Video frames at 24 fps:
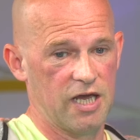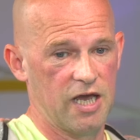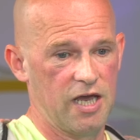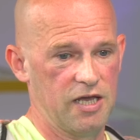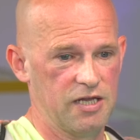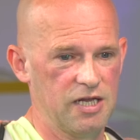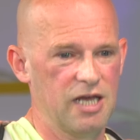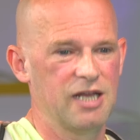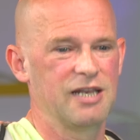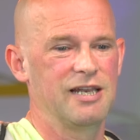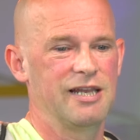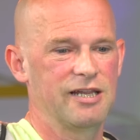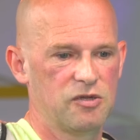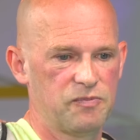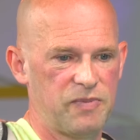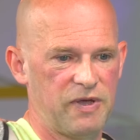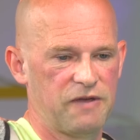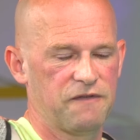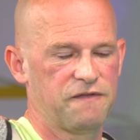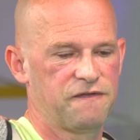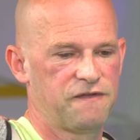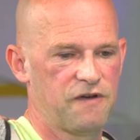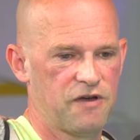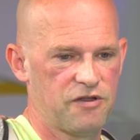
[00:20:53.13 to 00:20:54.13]
A little
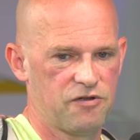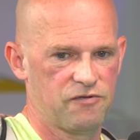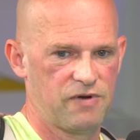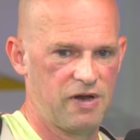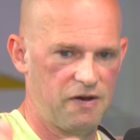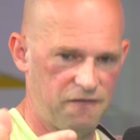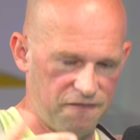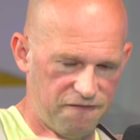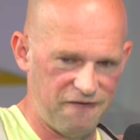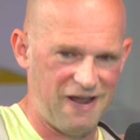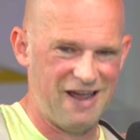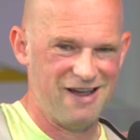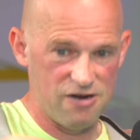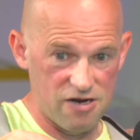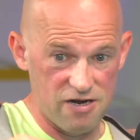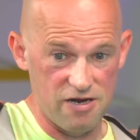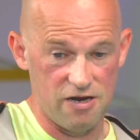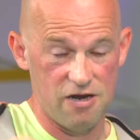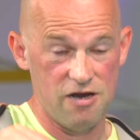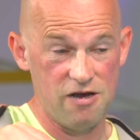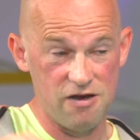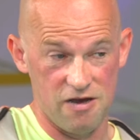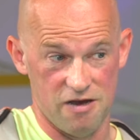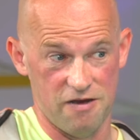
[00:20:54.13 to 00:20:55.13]
bit further in. In fact,
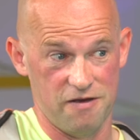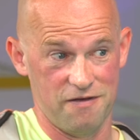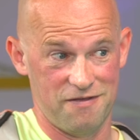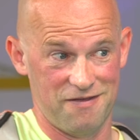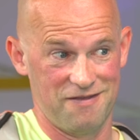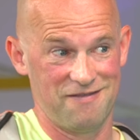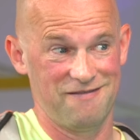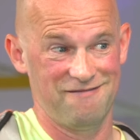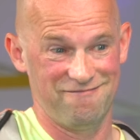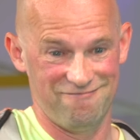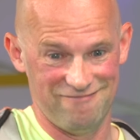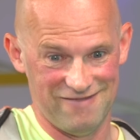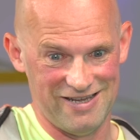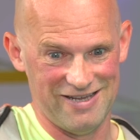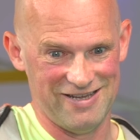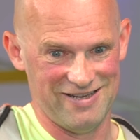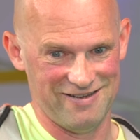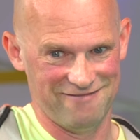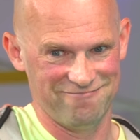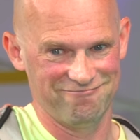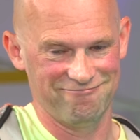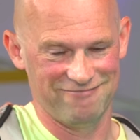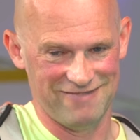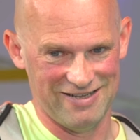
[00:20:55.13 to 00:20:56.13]
Earth
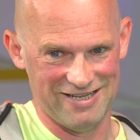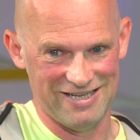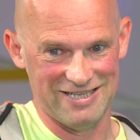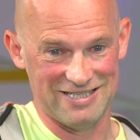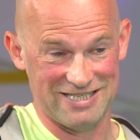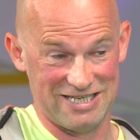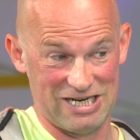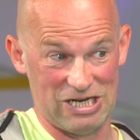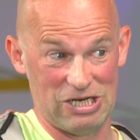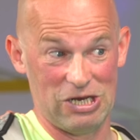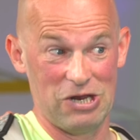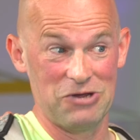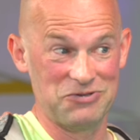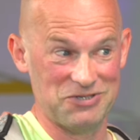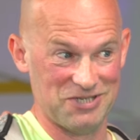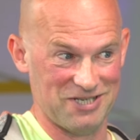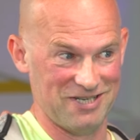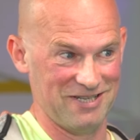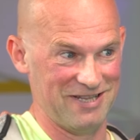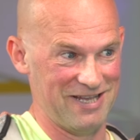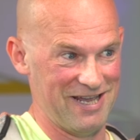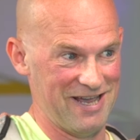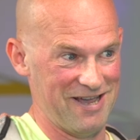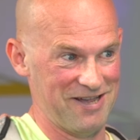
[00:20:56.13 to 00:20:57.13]
is close
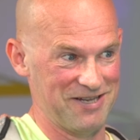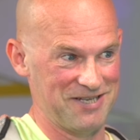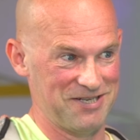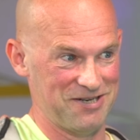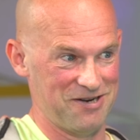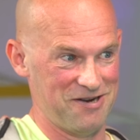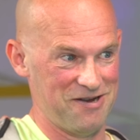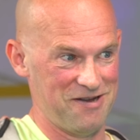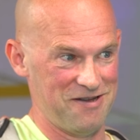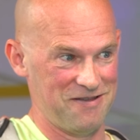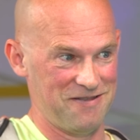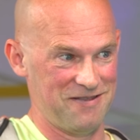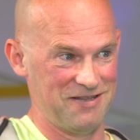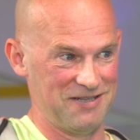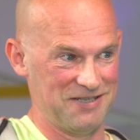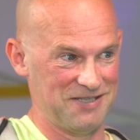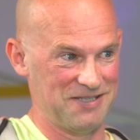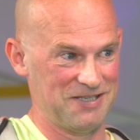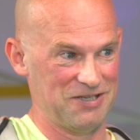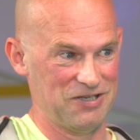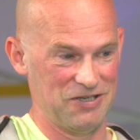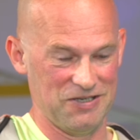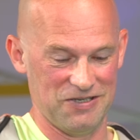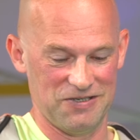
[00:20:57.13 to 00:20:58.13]
to the edge. Earth
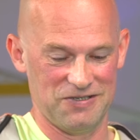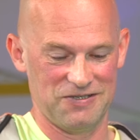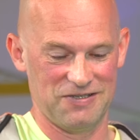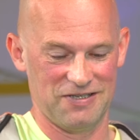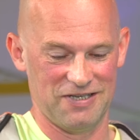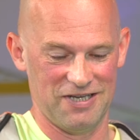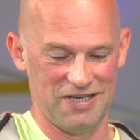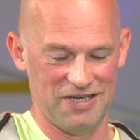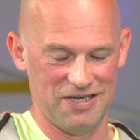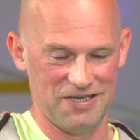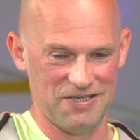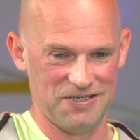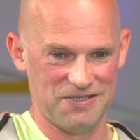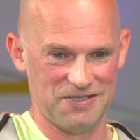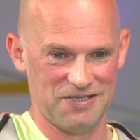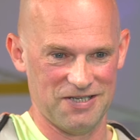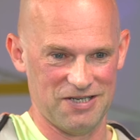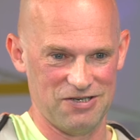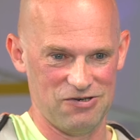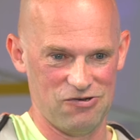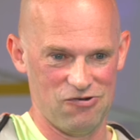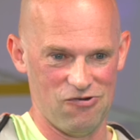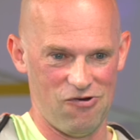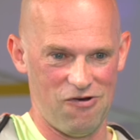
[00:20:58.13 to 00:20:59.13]

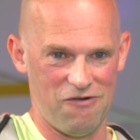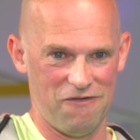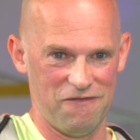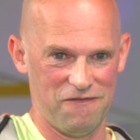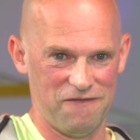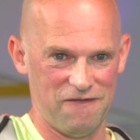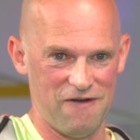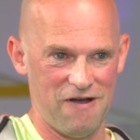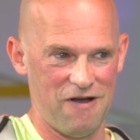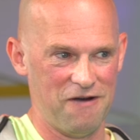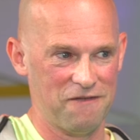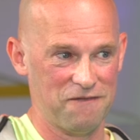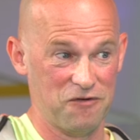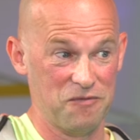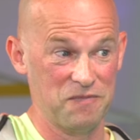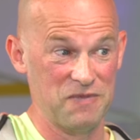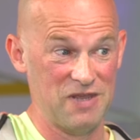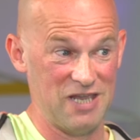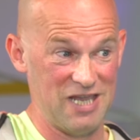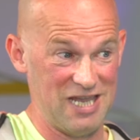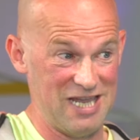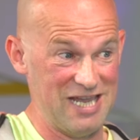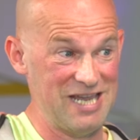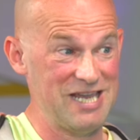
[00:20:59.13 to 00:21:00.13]
is not far from
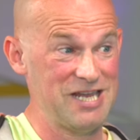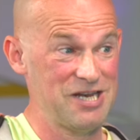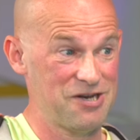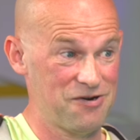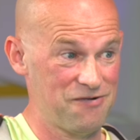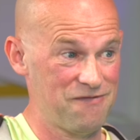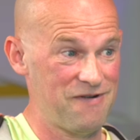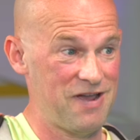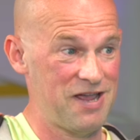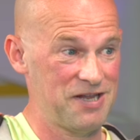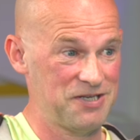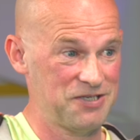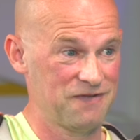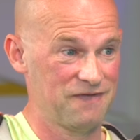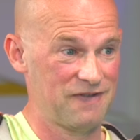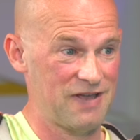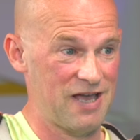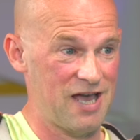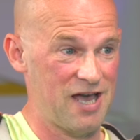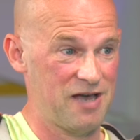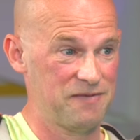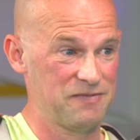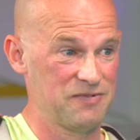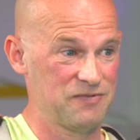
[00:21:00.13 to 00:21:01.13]
the inner edge of
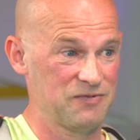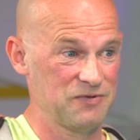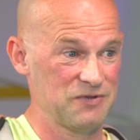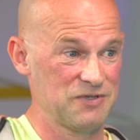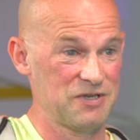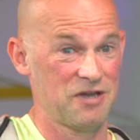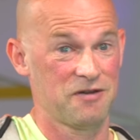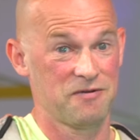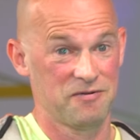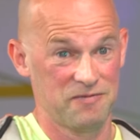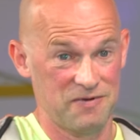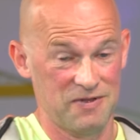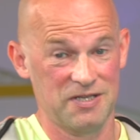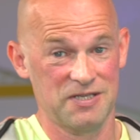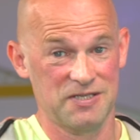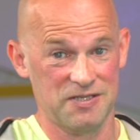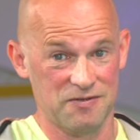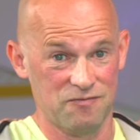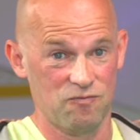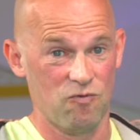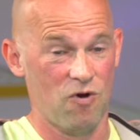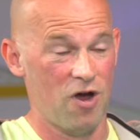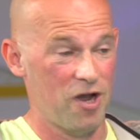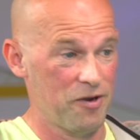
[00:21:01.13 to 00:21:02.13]
the habitable zone. I mean, this is
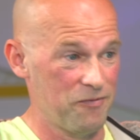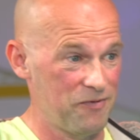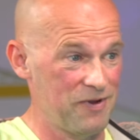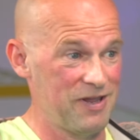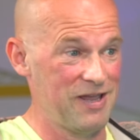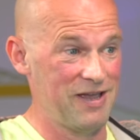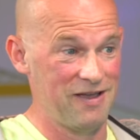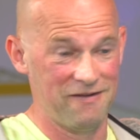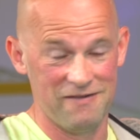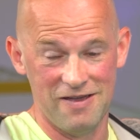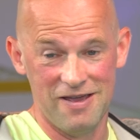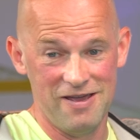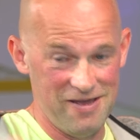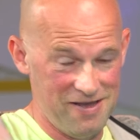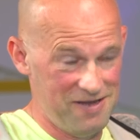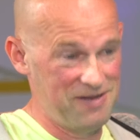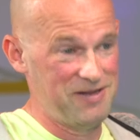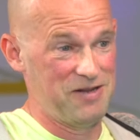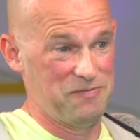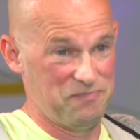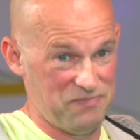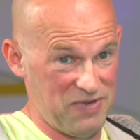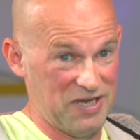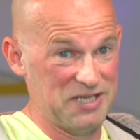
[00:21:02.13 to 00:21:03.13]
why we have it.